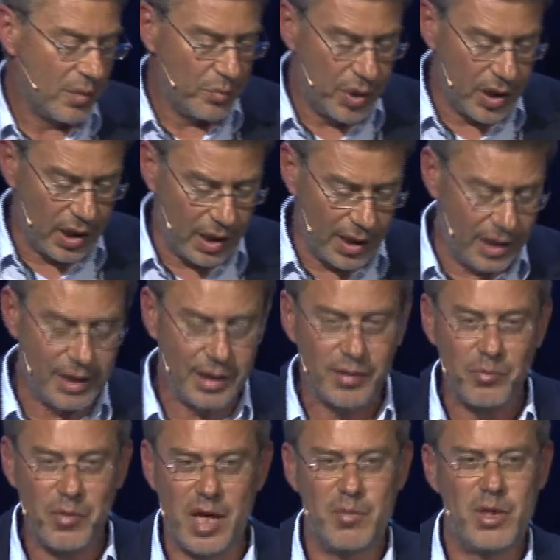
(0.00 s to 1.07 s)
be
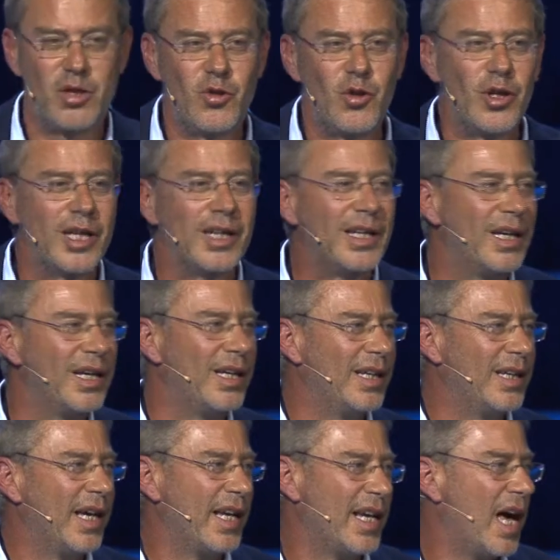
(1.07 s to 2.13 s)
maybe doing
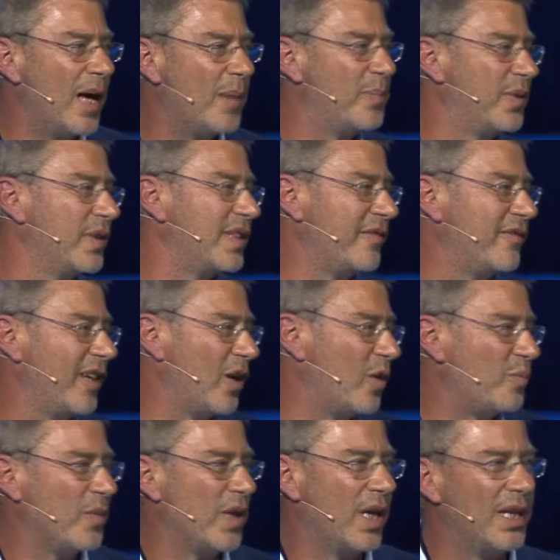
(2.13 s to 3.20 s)
an app
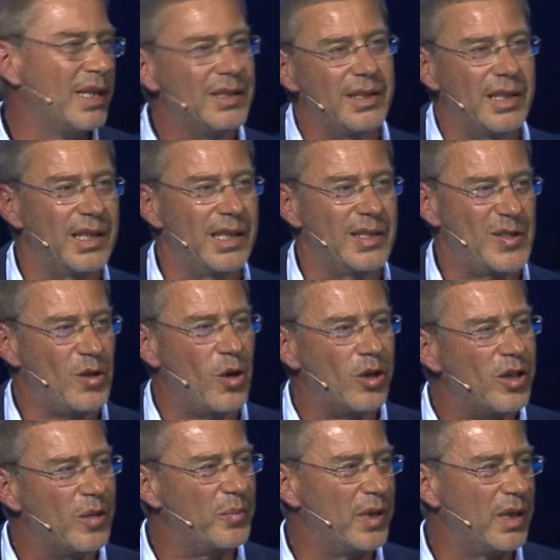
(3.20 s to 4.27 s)
development, a
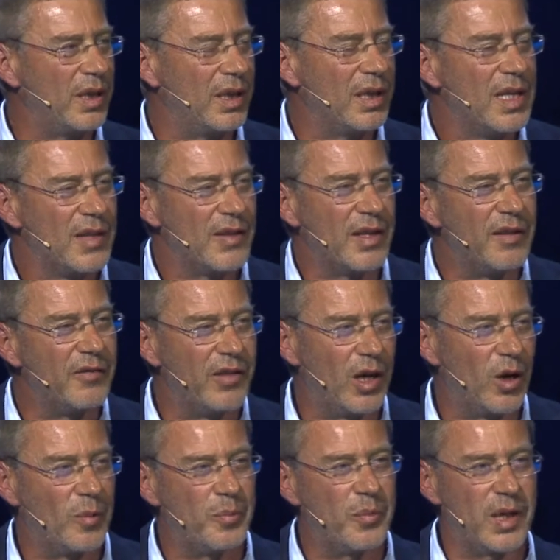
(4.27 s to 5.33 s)
startup in to
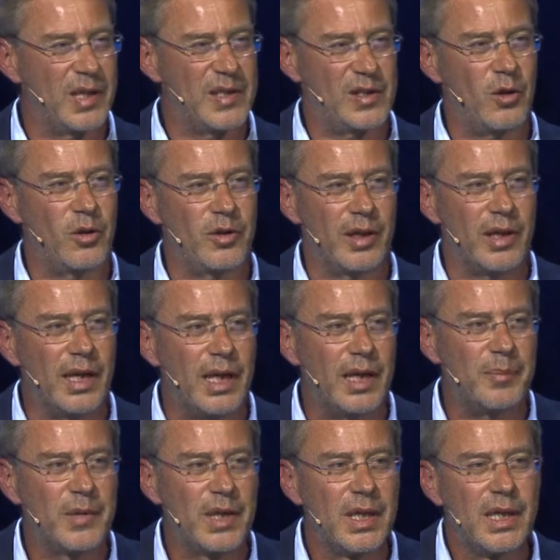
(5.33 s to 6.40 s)
develop a certain app,
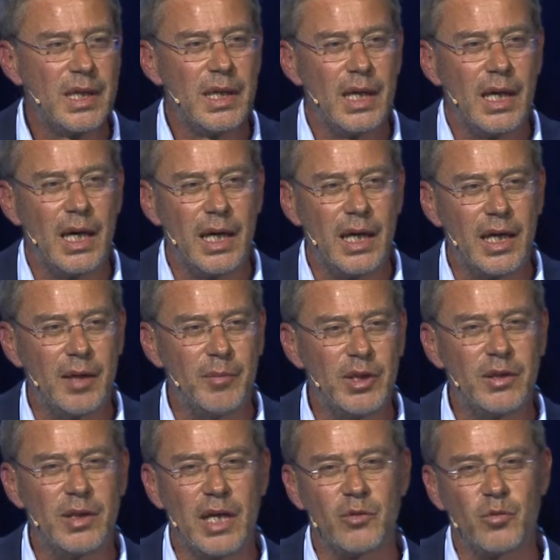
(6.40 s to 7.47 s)

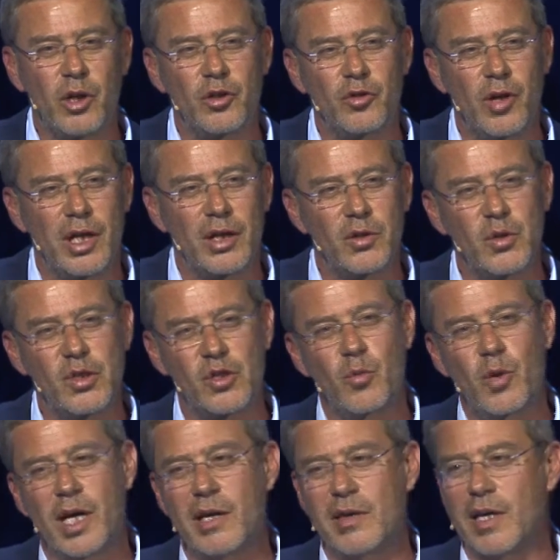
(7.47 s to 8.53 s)
but then we're trying to
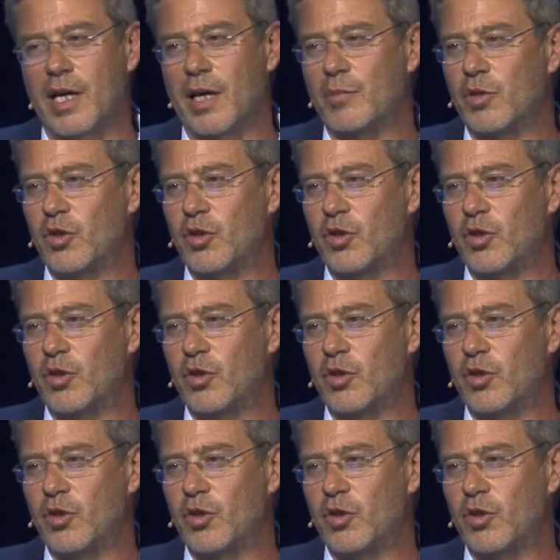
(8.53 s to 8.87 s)
sway them